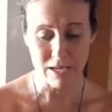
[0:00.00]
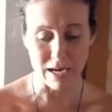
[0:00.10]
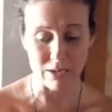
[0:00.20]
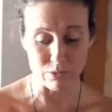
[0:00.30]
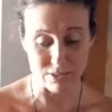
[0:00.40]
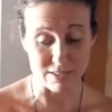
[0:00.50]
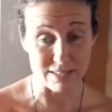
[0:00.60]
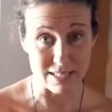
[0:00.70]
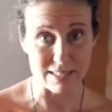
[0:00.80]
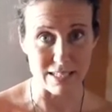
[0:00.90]
I also
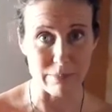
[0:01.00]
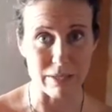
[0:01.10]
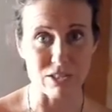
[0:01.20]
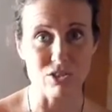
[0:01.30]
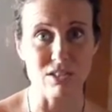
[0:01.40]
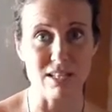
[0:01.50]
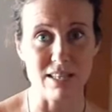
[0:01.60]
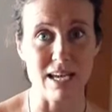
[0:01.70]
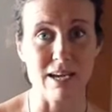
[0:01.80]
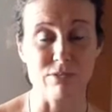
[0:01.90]
see, as I mentioned, that
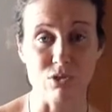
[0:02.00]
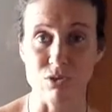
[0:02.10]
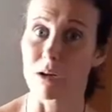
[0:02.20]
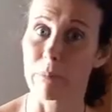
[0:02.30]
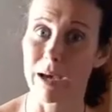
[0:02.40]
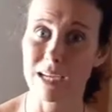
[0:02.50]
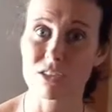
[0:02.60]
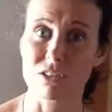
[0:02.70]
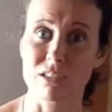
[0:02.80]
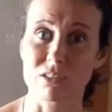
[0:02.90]
they have strong
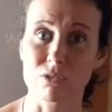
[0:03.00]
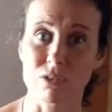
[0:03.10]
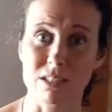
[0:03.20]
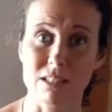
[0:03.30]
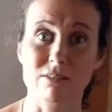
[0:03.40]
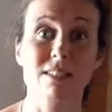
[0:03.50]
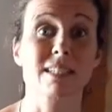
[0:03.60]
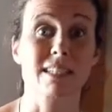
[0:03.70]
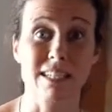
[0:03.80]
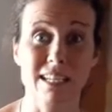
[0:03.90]
passion and
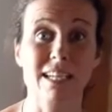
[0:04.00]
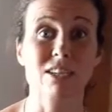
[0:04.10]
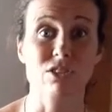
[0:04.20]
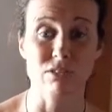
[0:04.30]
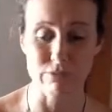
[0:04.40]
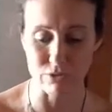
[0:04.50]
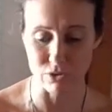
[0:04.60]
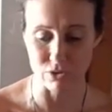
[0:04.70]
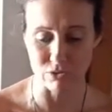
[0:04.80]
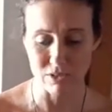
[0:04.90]
creativity and connection for
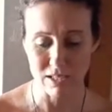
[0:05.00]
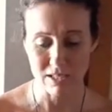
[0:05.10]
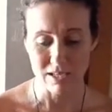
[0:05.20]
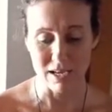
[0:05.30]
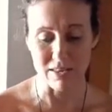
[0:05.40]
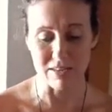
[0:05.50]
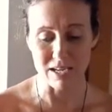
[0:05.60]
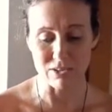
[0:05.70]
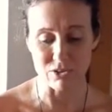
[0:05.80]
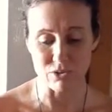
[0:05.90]
you, and
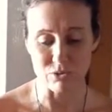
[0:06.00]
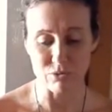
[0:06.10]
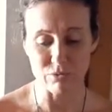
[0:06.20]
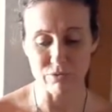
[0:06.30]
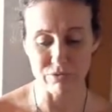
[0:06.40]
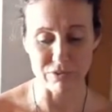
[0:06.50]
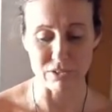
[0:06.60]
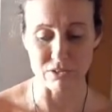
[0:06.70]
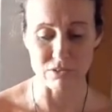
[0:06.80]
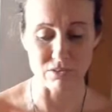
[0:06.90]
that you
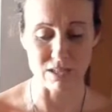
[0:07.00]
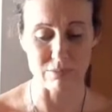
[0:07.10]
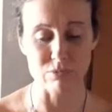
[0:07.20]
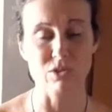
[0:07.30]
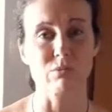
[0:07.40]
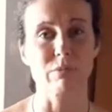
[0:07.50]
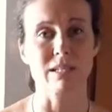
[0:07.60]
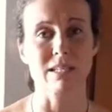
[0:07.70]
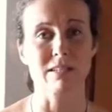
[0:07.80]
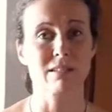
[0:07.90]
feel them to
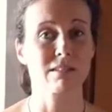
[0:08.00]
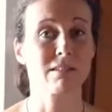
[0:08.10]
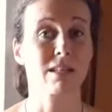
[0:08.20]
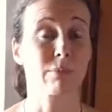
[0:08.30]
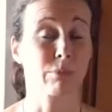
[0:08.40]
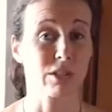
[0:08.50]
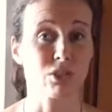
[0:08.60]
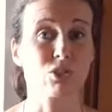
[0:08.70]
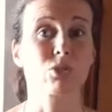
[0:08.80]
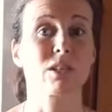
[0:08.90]
be, they bring
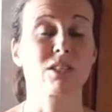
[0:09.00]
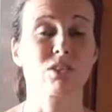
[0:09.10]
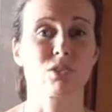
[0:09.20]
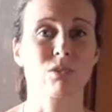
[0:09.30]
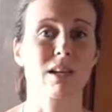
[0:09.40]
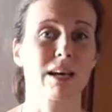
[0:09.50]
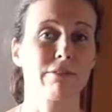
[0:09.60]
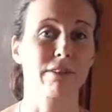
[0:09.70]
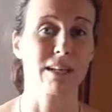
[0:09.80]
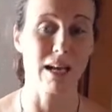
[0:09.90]
joy into your
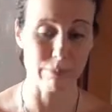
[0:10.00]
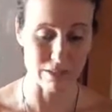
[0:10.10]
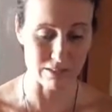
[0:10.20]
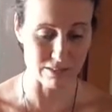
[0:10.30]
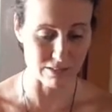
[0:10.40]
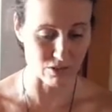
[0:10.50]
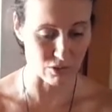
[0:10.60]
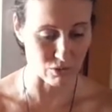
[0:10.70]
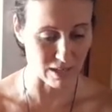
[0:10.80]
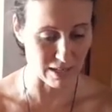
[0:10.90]
life and happiness into
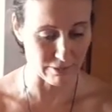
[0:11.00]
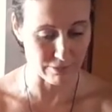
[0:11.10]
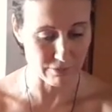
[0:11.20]
your life.